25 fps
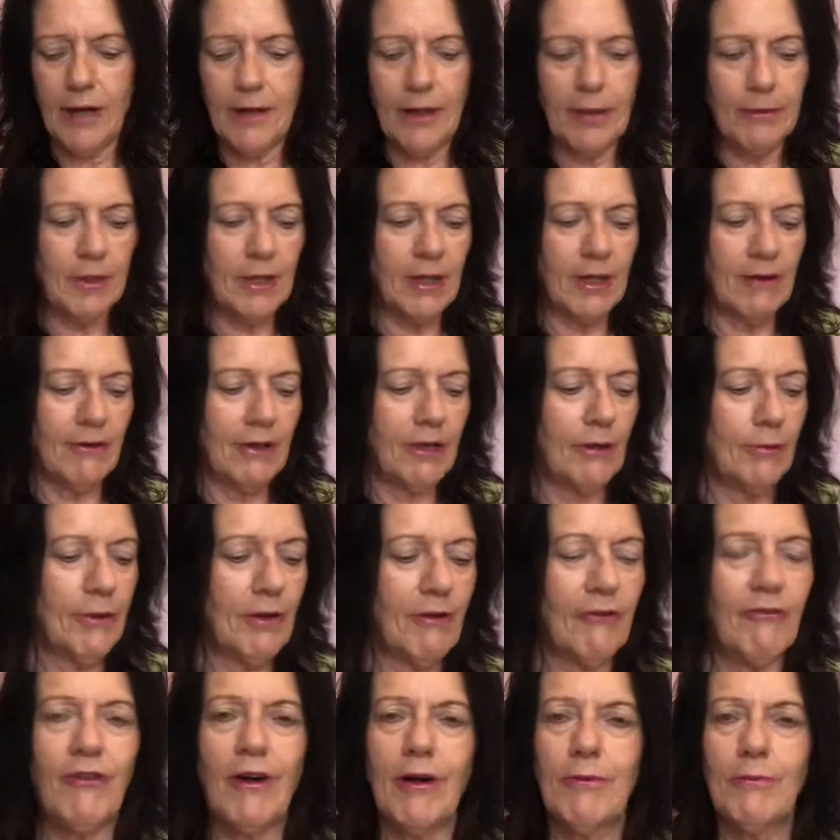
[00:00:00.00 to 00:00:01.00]
I'm going to have a little bit of
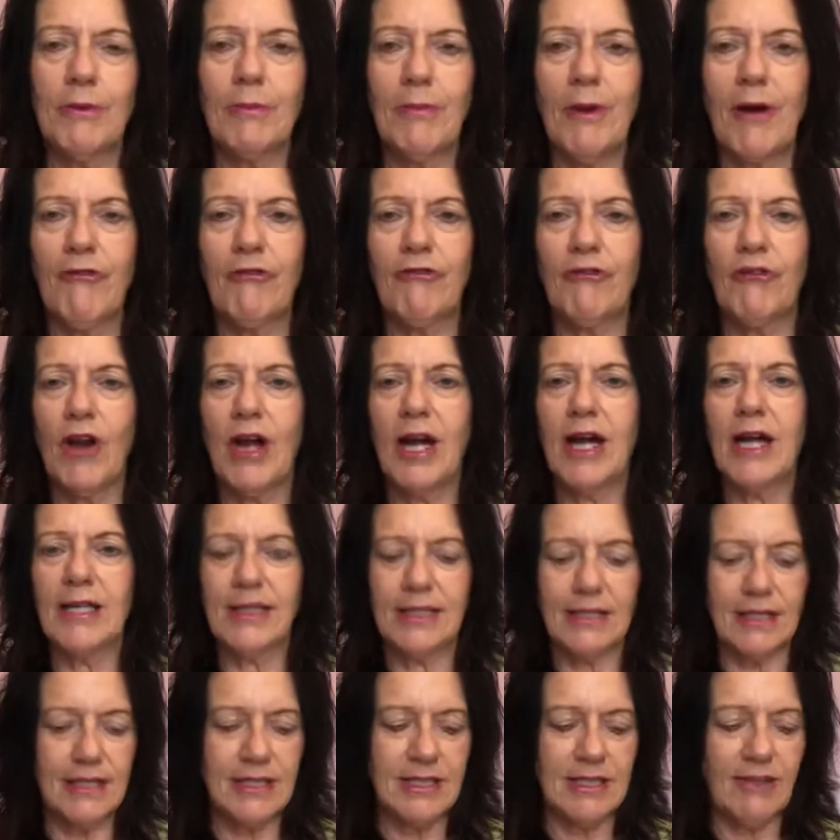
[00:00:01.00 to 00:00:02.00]
fun with my
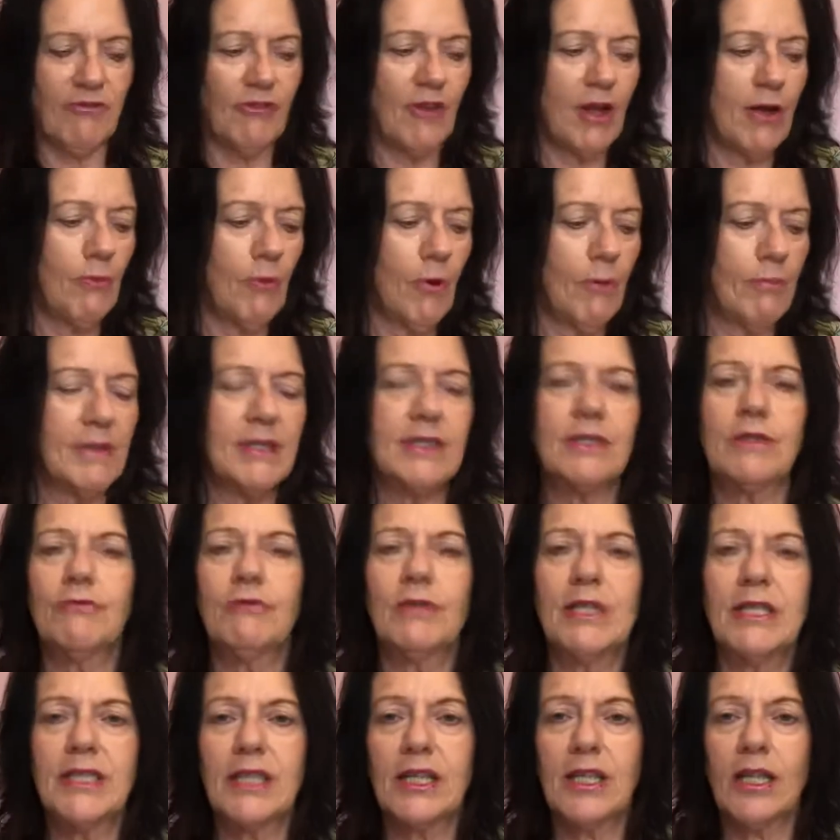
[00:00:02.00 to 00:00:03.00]
friends. If they want me to
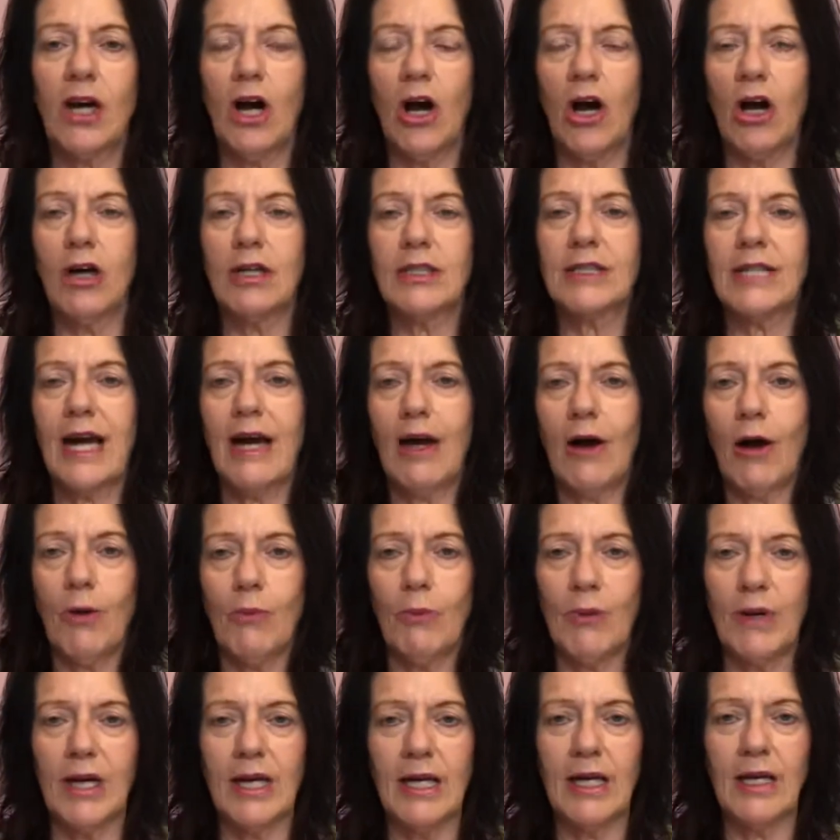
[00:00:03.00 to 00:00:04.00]
read a card out, I
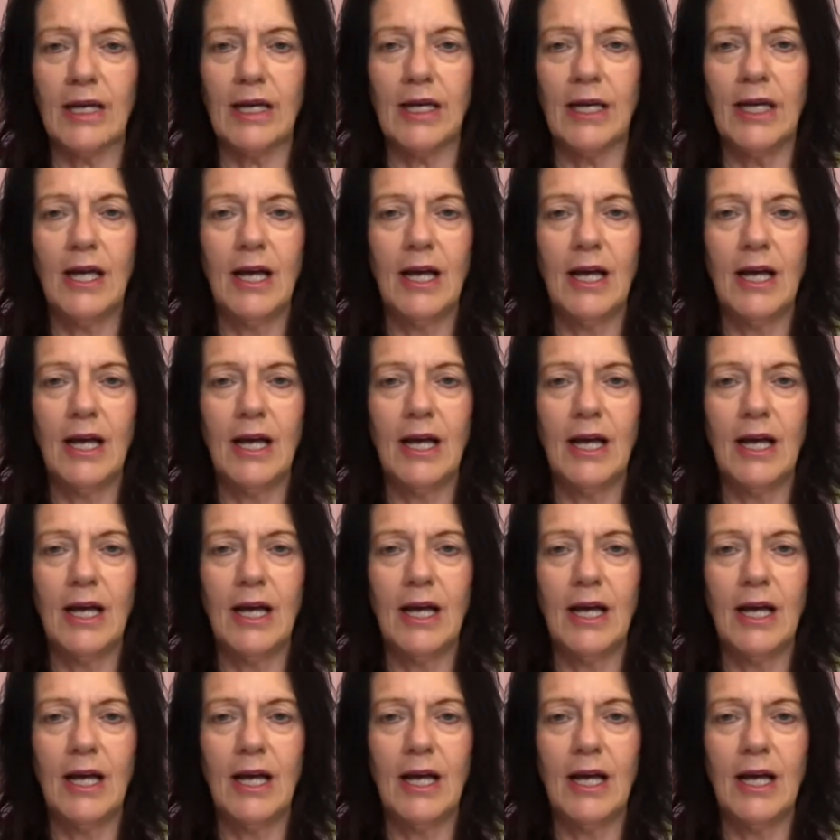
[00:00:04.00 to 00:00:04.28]
will.